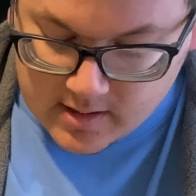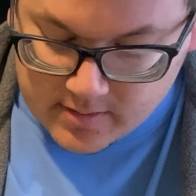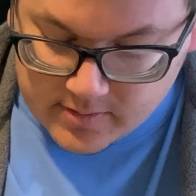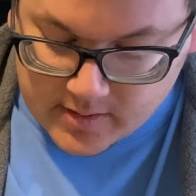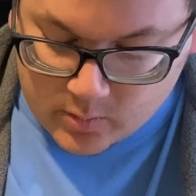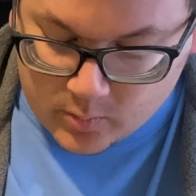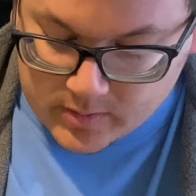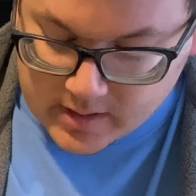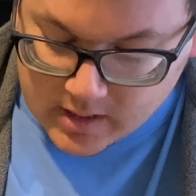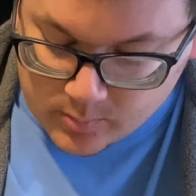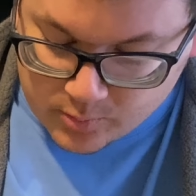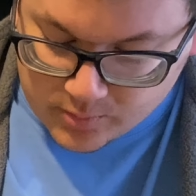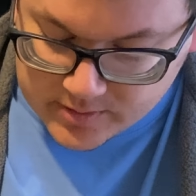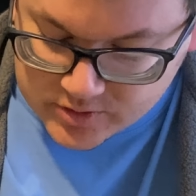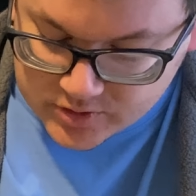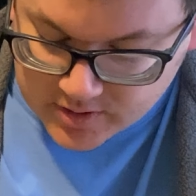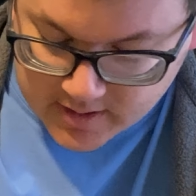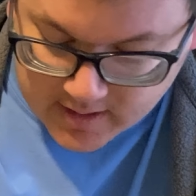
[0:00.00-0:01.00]
That when I
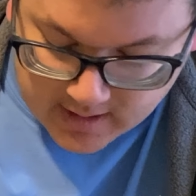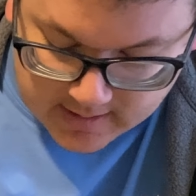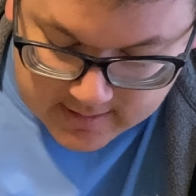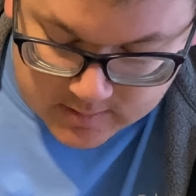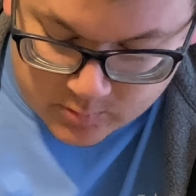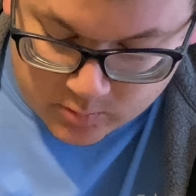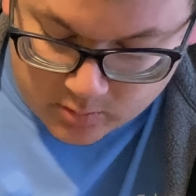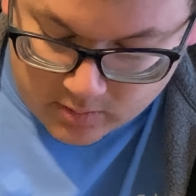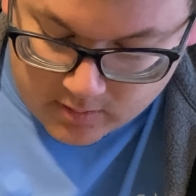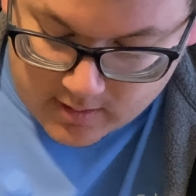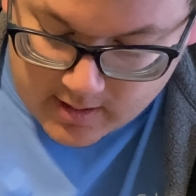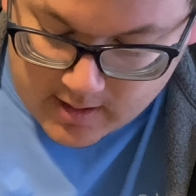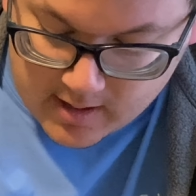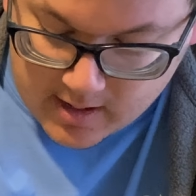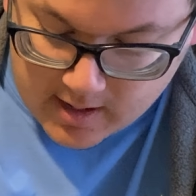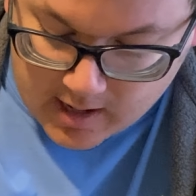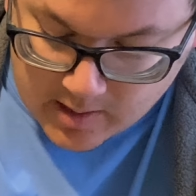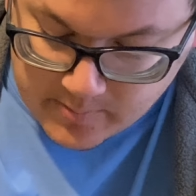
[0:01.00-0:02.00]
preach the gospel,
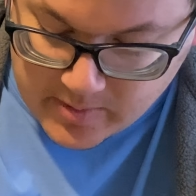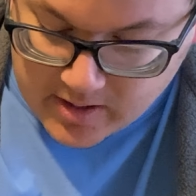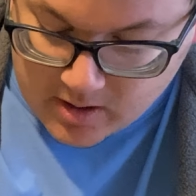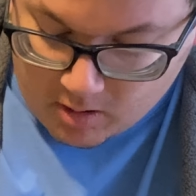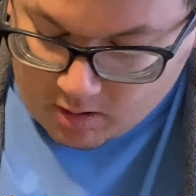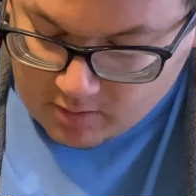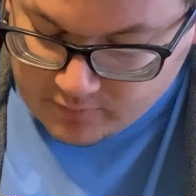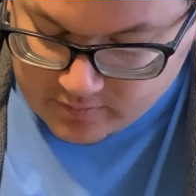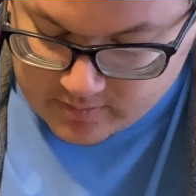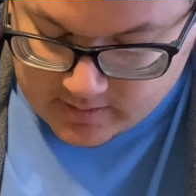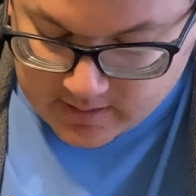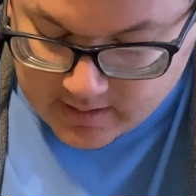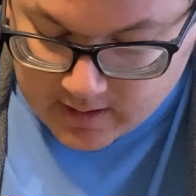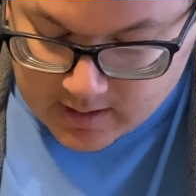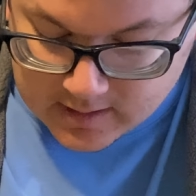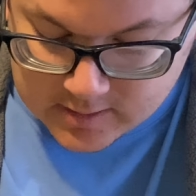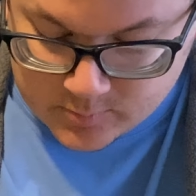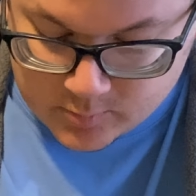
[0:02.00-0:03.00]
I may offer the
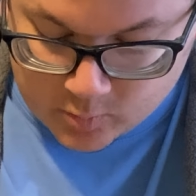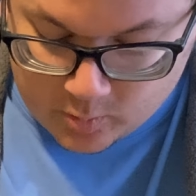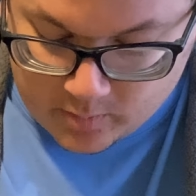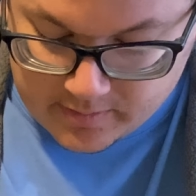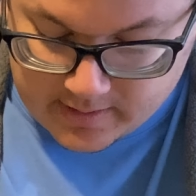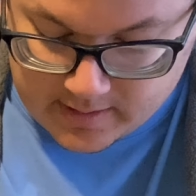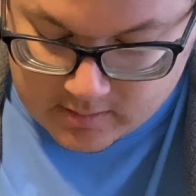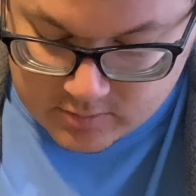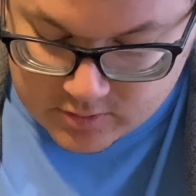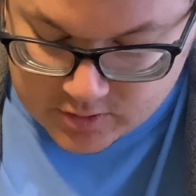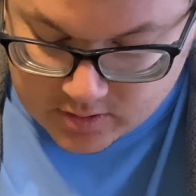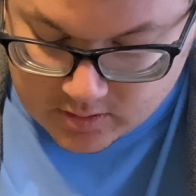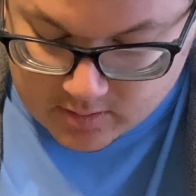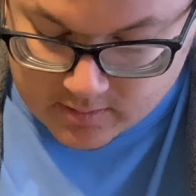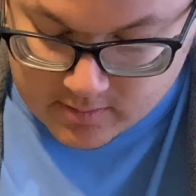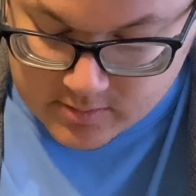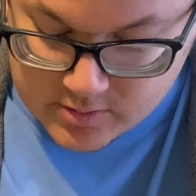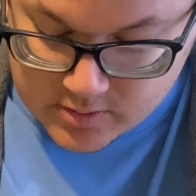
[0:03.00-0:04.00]
gospel without
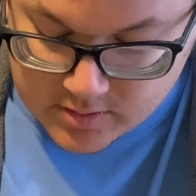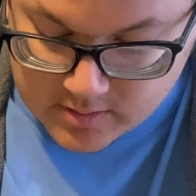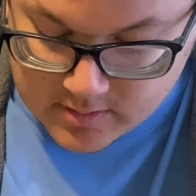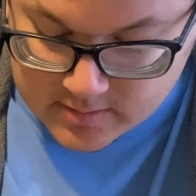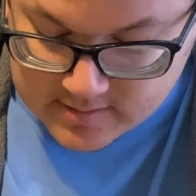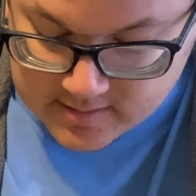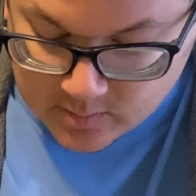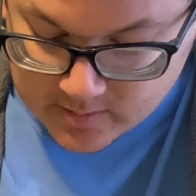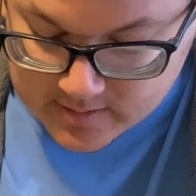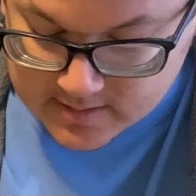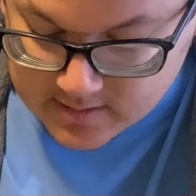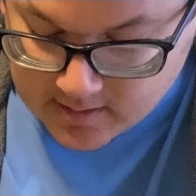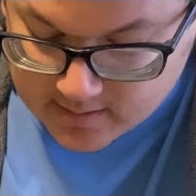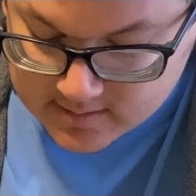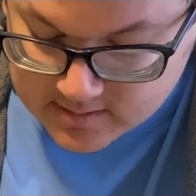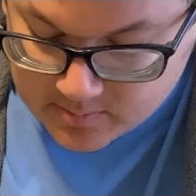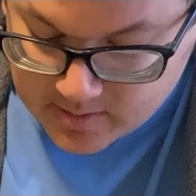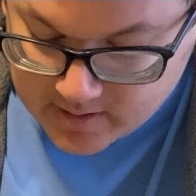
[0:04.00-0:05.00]
charge, so as
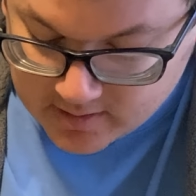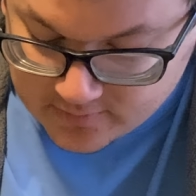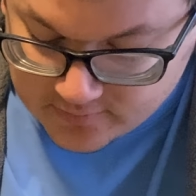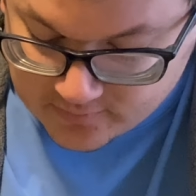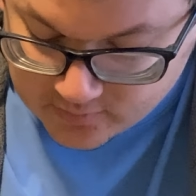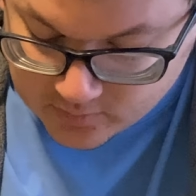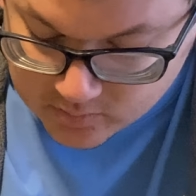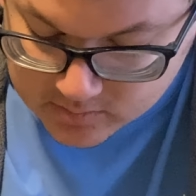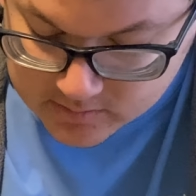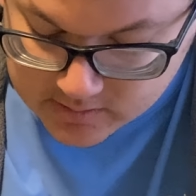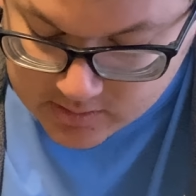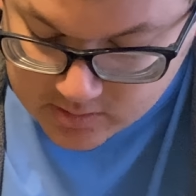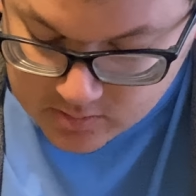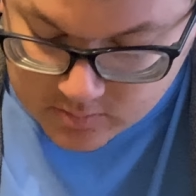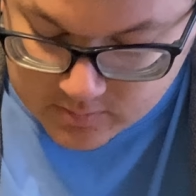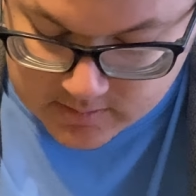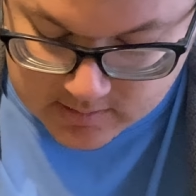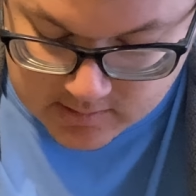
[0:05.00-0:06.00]
not to make full
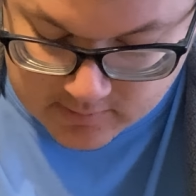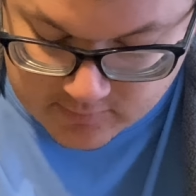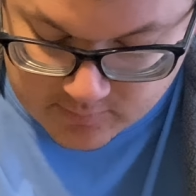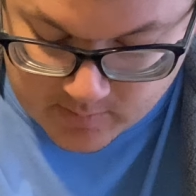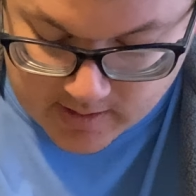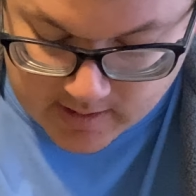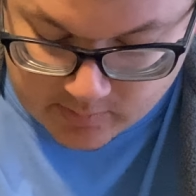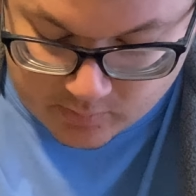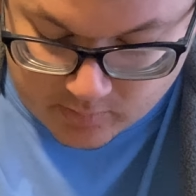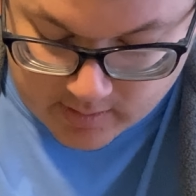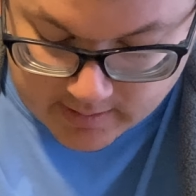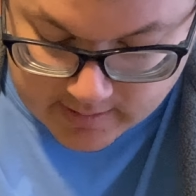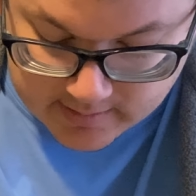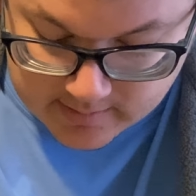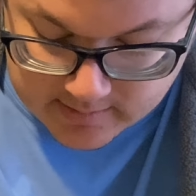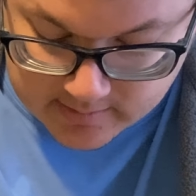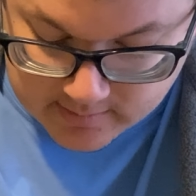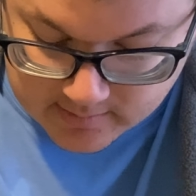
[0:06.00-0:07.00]
use of my
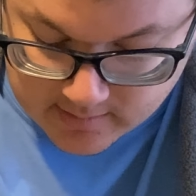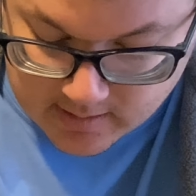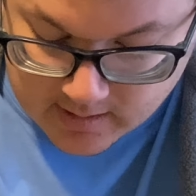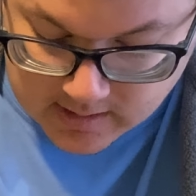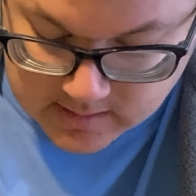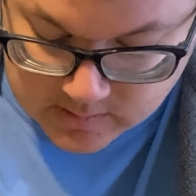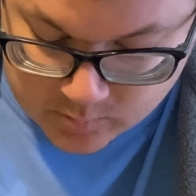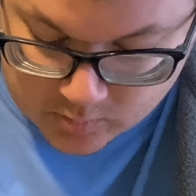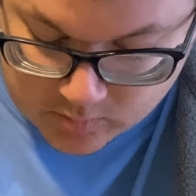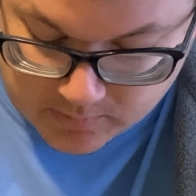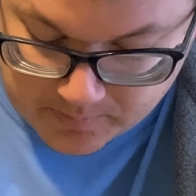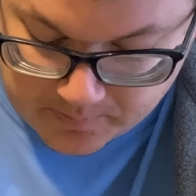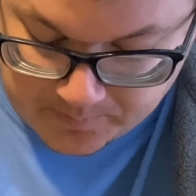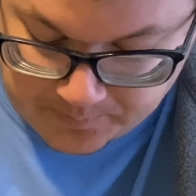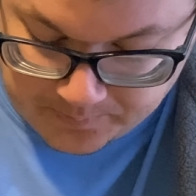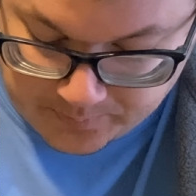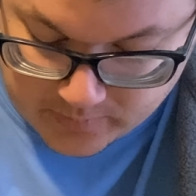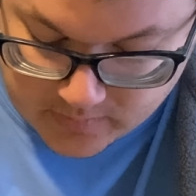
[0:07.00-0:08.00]
right in the gospel.
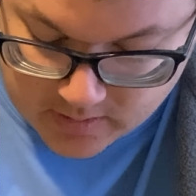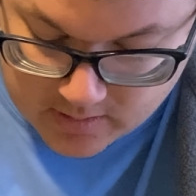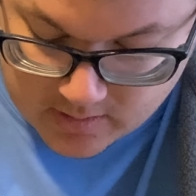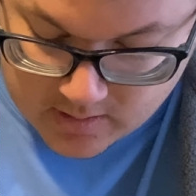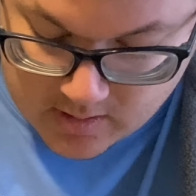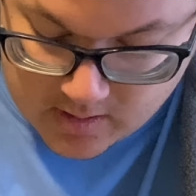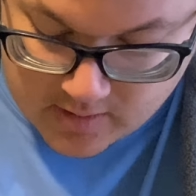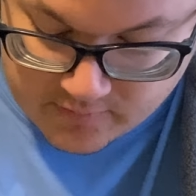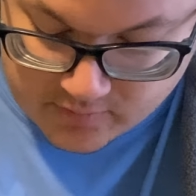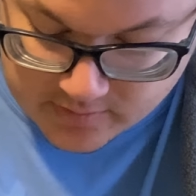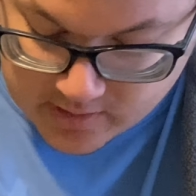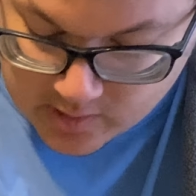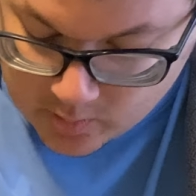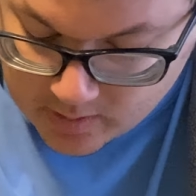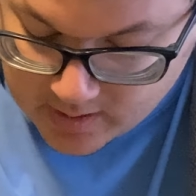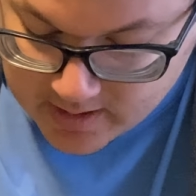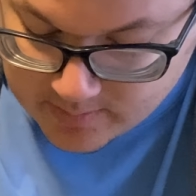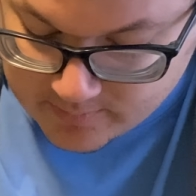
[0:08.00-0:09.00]
For
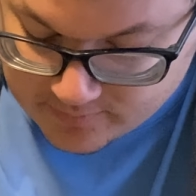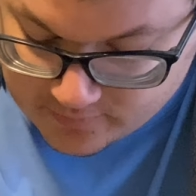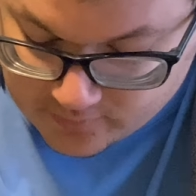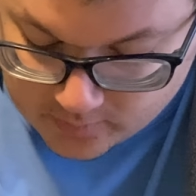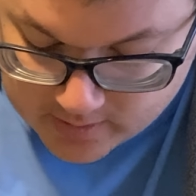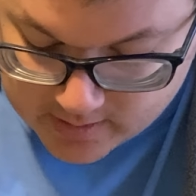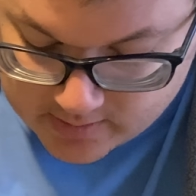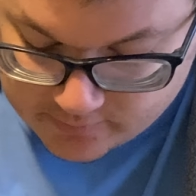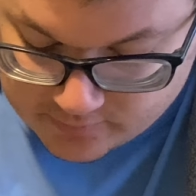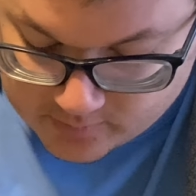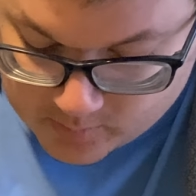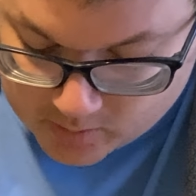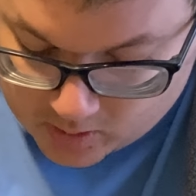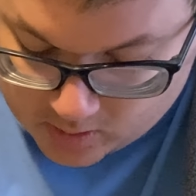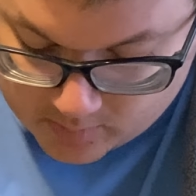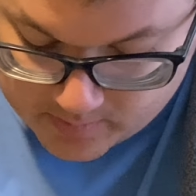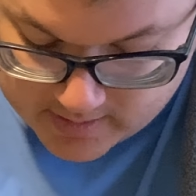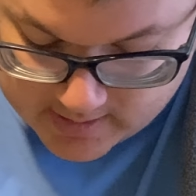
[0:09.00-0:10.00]
though I am free from
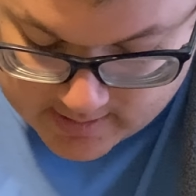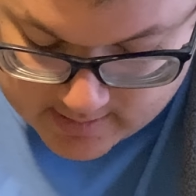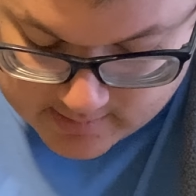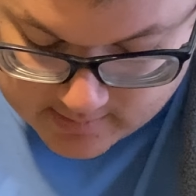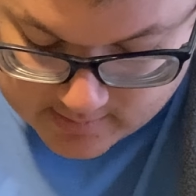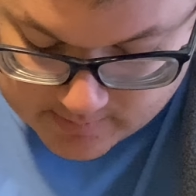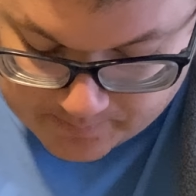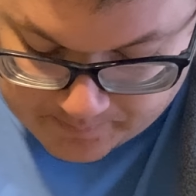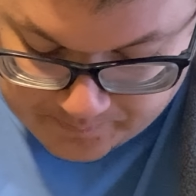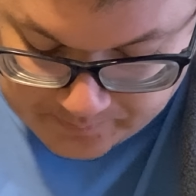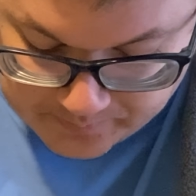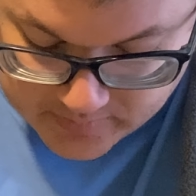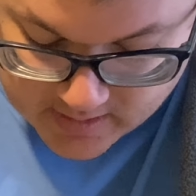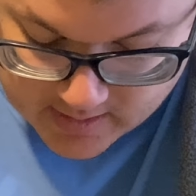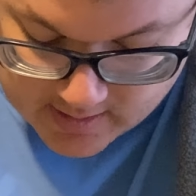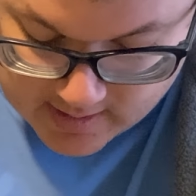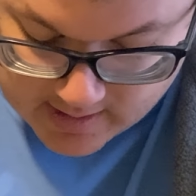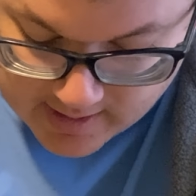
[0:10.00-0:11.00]
all men
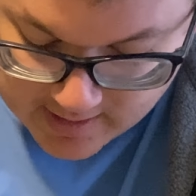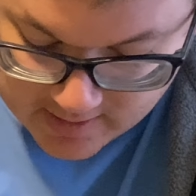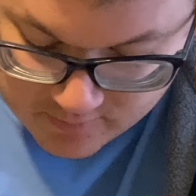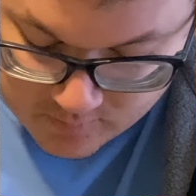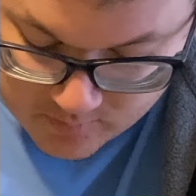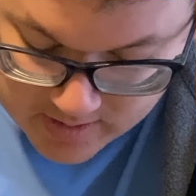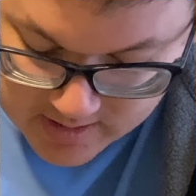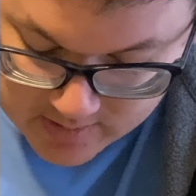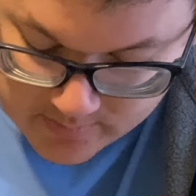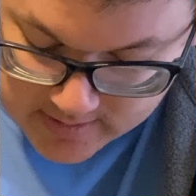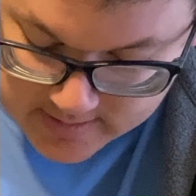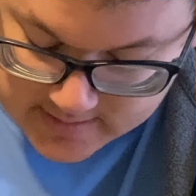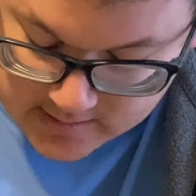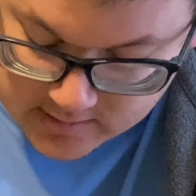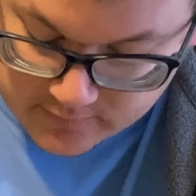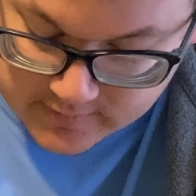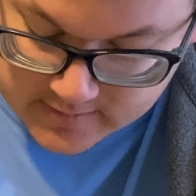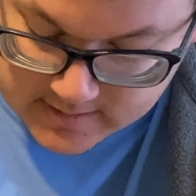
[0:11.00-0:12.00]
I have made
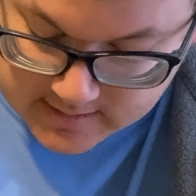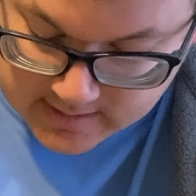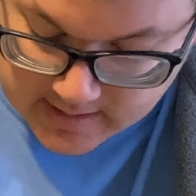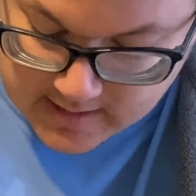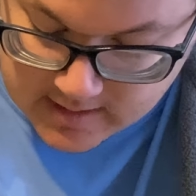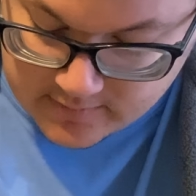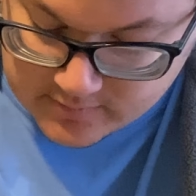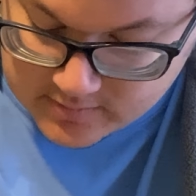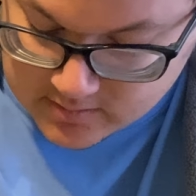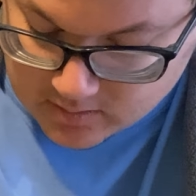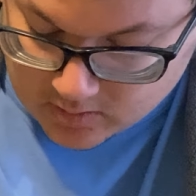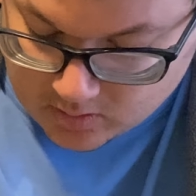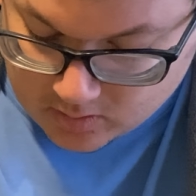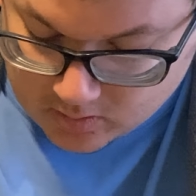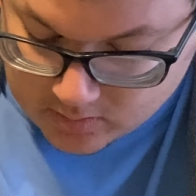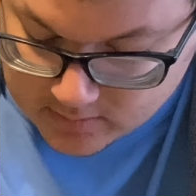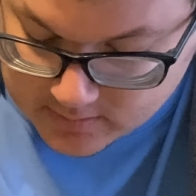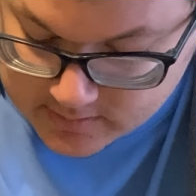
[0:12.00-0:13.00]
myself a slave to
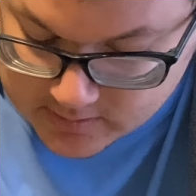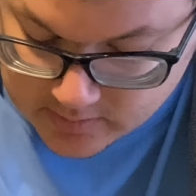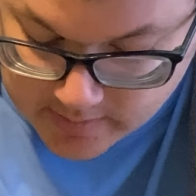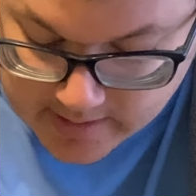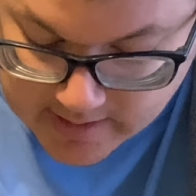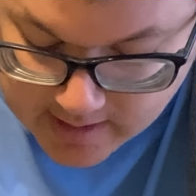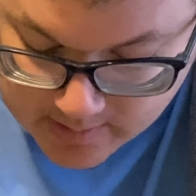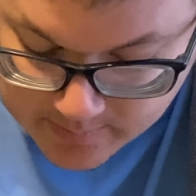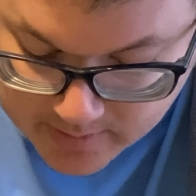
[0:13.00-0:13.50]
all, so that I